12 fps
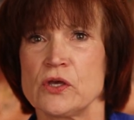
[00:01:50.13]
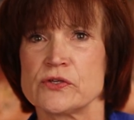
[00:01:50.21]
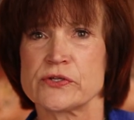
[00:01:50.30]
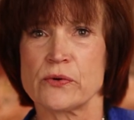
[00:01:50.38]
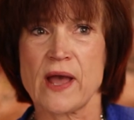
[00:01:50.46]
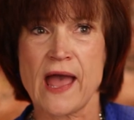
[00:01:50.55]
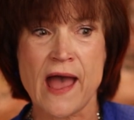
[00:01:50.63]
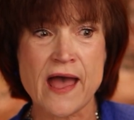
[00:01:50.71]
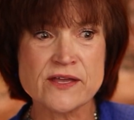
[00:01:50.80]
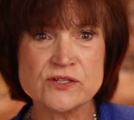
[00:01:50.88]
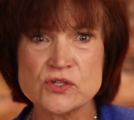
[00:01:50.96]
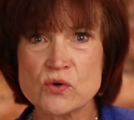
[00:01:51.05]
So
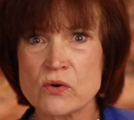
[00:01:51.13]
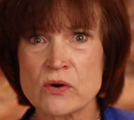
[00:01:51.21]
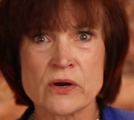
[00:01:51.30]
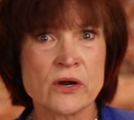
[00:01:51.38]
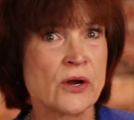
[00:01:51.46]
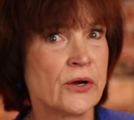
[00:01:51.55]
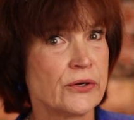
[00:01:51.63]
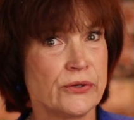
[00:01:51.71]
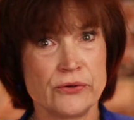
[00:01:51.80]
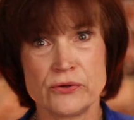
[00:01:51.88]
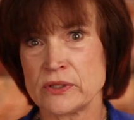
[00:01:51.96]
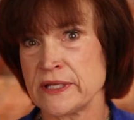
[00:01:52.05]
as you're
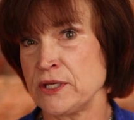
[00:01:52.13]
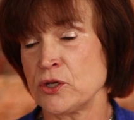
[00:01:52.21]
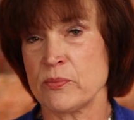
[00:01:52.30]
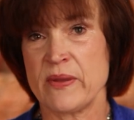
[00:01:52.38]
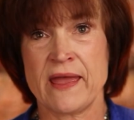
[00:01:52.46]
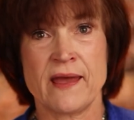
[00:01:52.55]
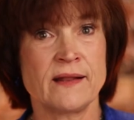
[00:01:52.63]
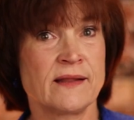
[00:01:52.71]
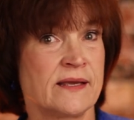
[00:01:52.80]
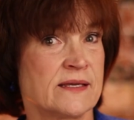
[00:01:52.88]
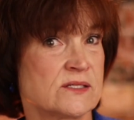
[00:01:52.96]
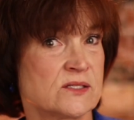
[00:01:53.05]
Googling your
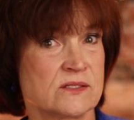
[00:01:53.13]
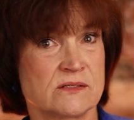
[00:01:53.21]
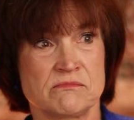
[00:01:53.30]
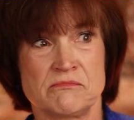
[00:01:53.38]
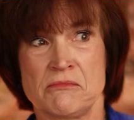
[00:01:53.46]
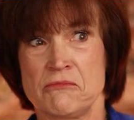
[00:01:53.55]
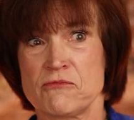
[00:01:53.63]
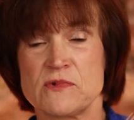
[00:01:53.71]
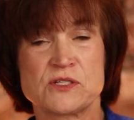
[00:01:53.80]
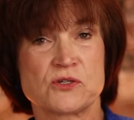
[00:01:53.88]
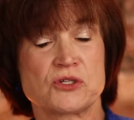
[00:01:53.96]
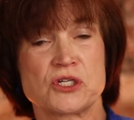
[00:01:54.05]
panelists,
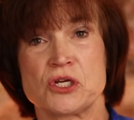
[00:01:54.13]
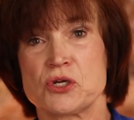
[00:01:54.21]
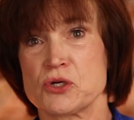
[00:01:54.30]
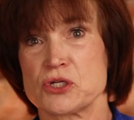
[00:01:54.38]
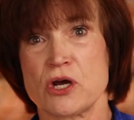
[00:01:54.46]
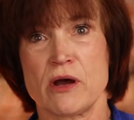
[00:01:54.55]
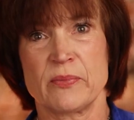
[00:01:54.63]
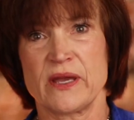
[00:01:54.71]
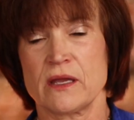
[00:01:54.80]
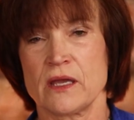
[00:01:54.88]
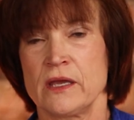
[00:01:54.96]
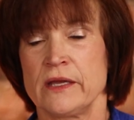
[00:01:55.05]
researching your
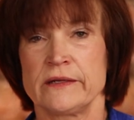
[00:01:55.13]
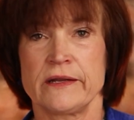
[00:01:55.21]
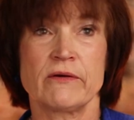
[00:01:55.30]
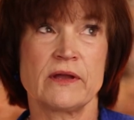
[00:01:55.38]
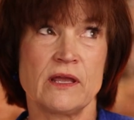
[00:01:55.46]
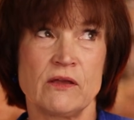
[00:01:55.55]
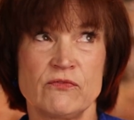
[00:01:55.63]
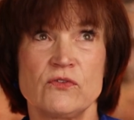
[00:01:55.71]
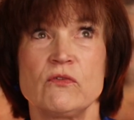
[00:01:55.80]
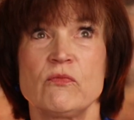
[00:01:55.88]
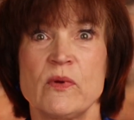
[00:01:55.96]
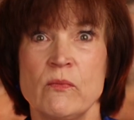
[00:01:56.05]
topic, now
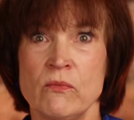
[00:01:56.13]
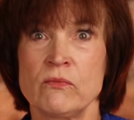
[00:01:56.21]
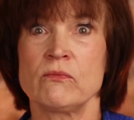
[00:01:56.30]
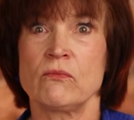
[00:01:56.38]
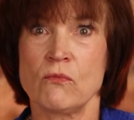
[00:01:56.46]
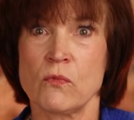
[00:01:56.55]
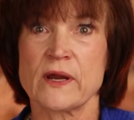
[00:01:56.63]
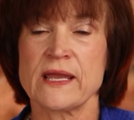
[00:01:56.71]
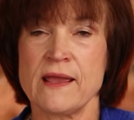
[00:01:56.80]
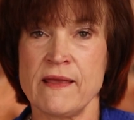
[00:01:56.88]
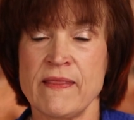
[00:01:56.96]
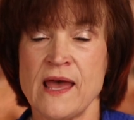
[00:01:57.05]
if you've been
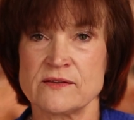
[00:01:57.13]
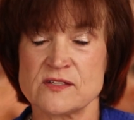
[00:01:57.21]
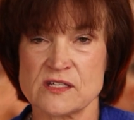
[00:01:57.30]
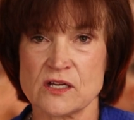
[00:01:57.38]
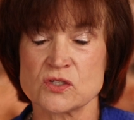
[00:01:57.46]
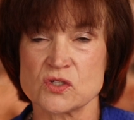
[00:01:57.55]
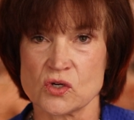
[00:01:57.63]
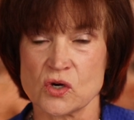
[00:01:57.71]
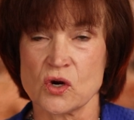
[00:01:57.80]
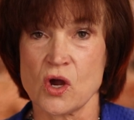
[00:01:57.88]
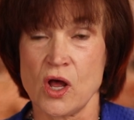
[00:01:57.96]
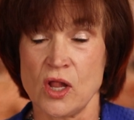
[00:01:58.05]
working in that
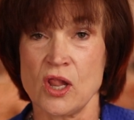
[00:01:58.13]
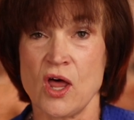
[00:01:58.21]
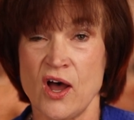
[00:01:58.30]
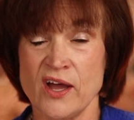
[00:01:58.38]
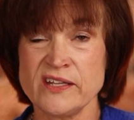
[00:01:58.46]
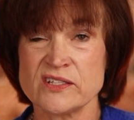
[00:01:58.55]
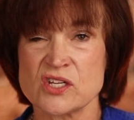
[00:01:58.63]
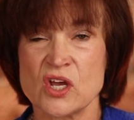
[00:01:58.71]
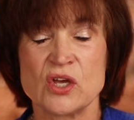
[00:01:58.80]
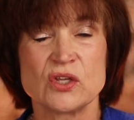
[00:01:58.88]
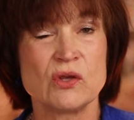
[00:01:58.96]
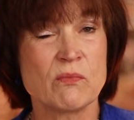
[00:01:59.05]
sector a lot,
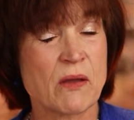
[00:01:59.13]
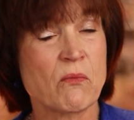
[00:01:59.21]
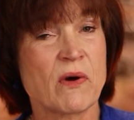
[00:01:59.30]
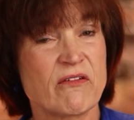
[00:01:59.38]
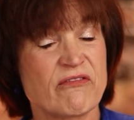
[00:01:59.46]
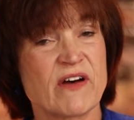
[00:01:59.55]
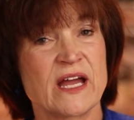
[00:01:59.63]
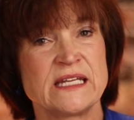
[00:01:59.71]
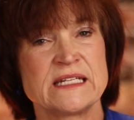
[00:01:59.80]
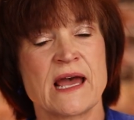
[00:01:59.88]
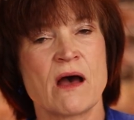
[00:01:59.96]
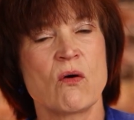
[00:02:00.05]
you might want to
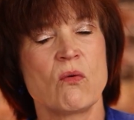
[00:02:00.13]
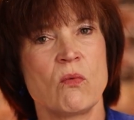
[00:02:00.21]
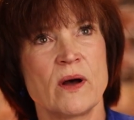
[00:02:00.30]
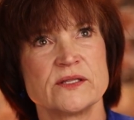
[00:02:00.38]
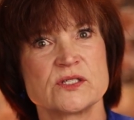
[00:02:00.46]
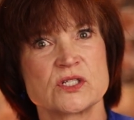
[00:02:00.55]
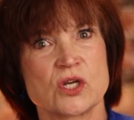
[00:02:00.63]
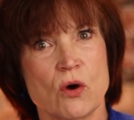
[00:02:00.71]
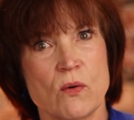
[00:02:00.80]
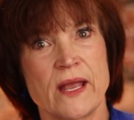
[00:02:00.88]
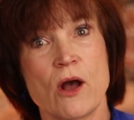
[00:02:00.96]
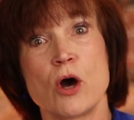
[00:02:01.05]
find out what's
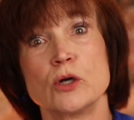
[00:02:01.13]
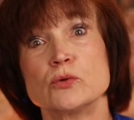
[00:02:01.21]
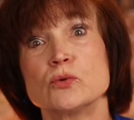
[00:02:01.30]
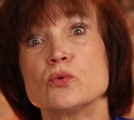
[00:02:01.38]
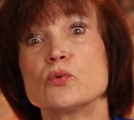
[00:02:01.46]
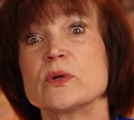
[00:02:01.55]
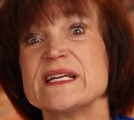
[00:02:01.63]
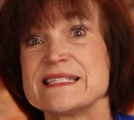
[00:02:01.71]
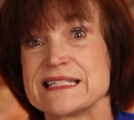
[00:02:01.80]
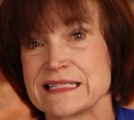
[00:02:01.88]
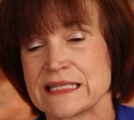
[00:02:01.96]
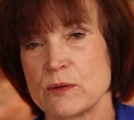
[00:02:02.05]
going on
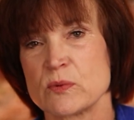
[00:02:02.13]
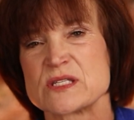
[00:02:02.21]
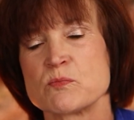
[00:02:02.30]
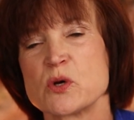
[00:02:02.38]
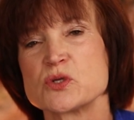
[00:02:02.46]
recently, what's